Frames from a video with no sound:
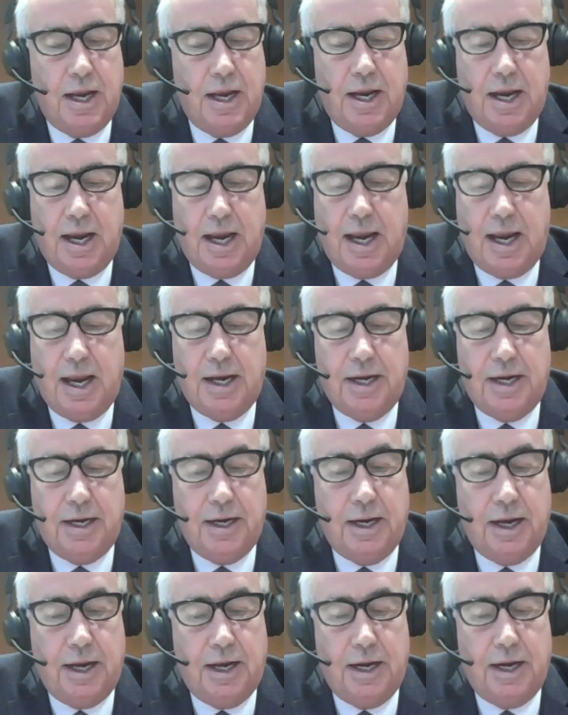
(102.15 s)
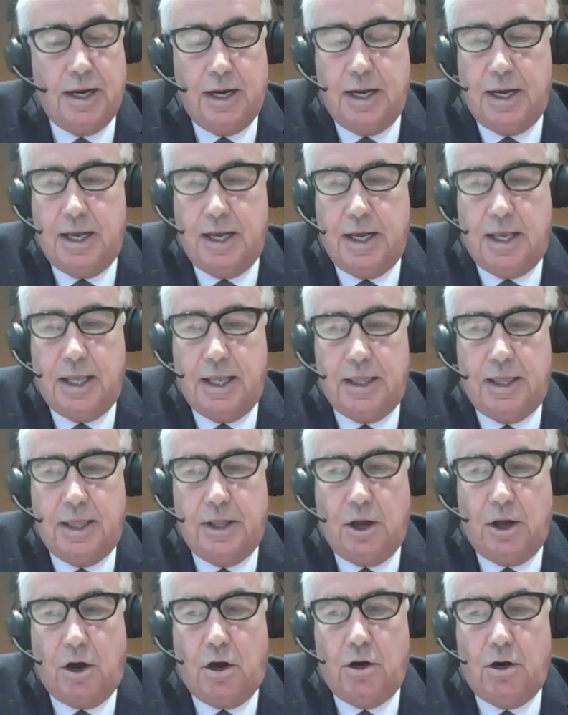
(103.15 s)
And
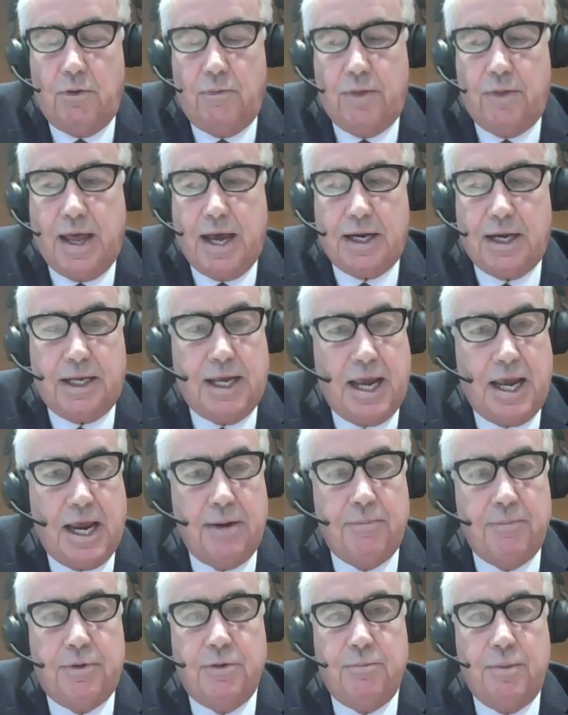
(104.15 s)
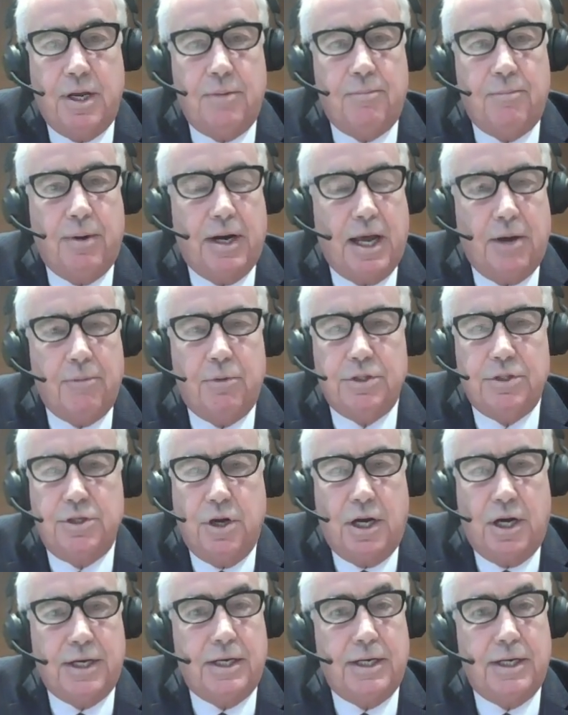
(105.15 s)
all of that came to me, but I was
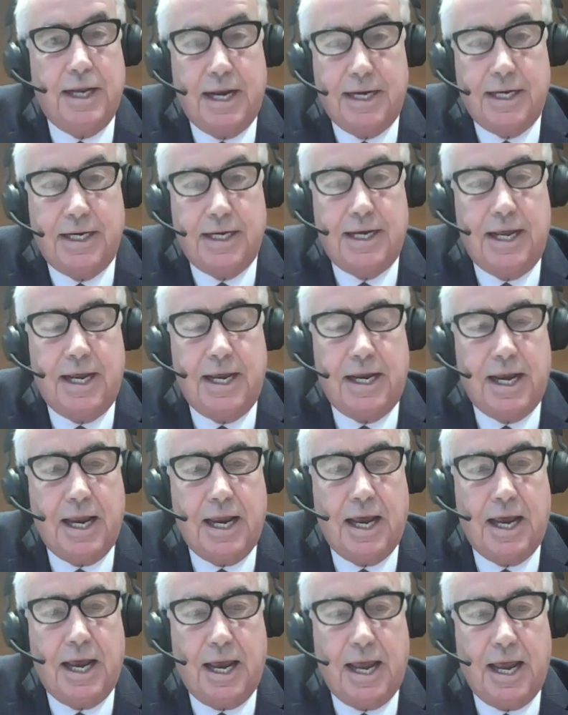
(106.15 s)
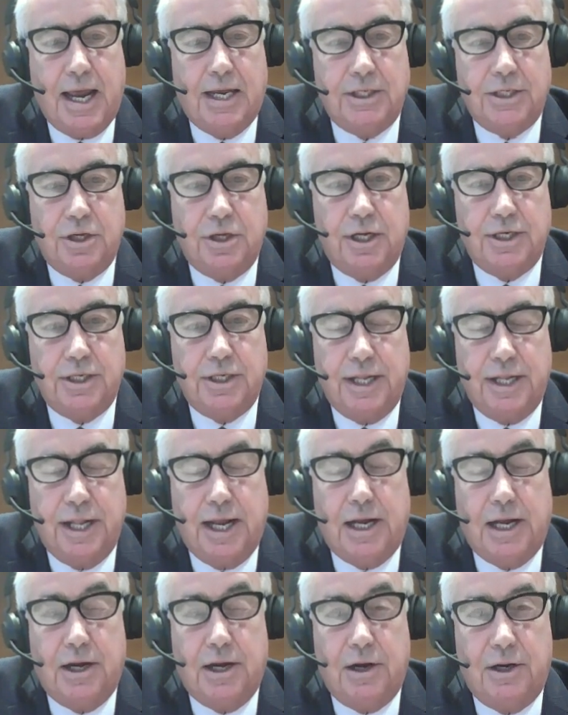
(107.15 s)
not day-to-day hands-on to
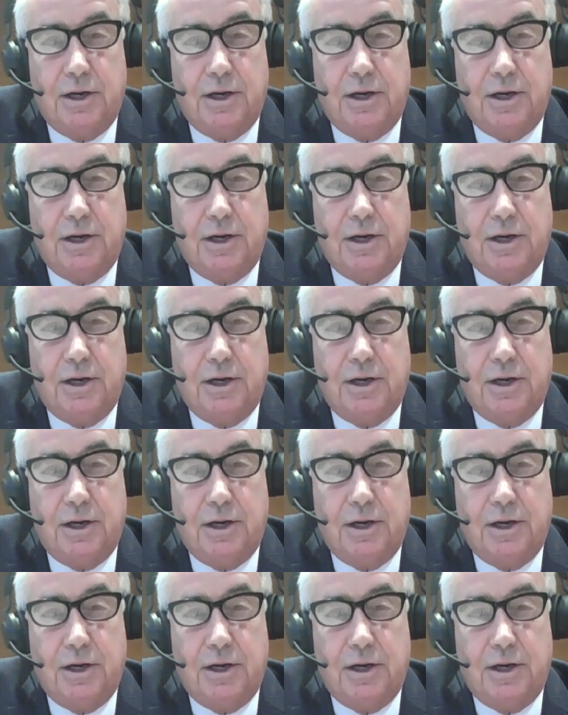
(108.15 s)
that.